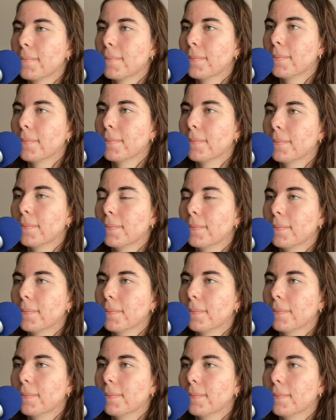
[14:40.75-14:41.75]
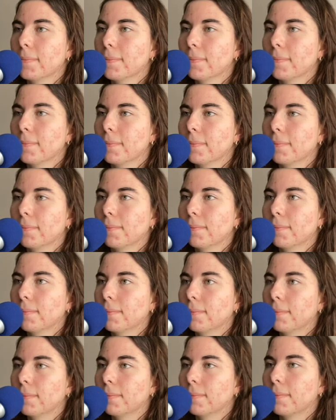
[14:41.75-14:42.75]

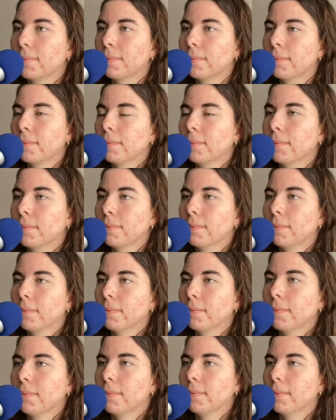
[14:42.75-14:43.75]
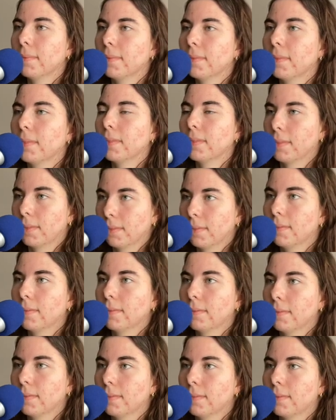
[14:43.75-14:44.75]

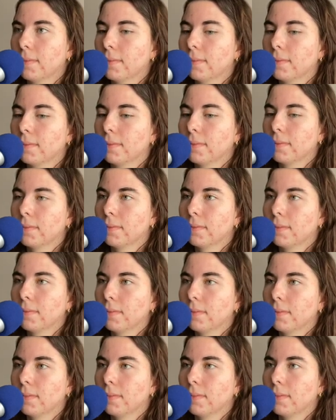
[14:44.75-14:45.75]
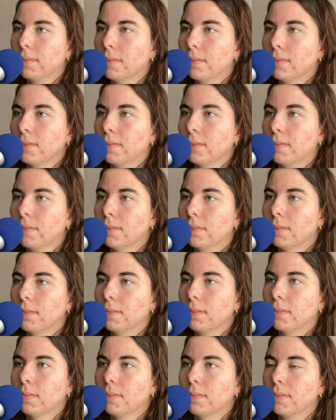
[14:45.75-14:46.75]

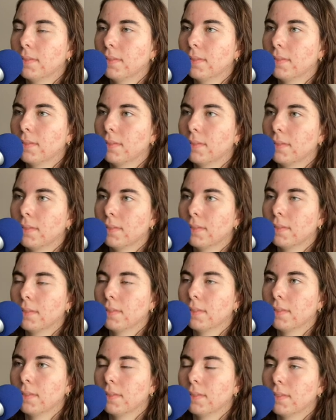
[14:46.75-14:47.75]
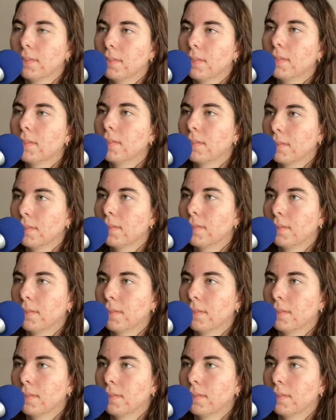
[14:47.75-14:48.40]
[no speech]